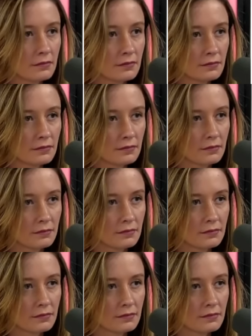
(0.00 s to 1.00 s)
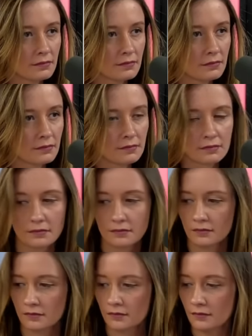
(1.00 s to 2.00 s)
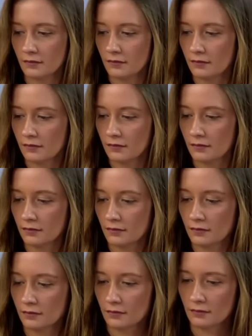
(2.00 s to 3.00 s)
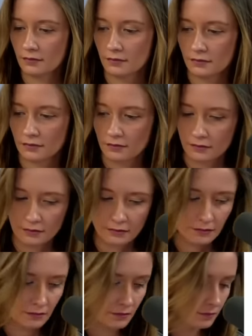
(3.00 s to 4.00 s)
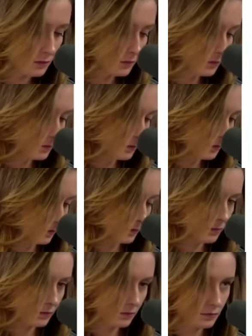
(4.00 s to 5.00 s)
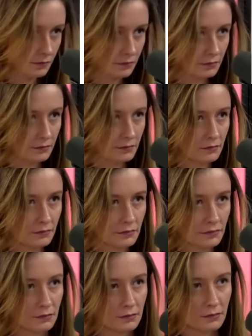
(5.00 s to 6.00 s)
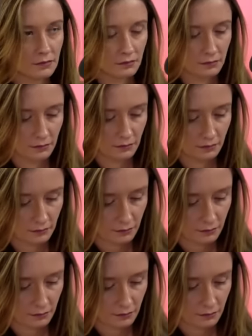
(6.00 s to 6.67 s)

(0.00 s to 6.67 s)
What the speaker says: (silent)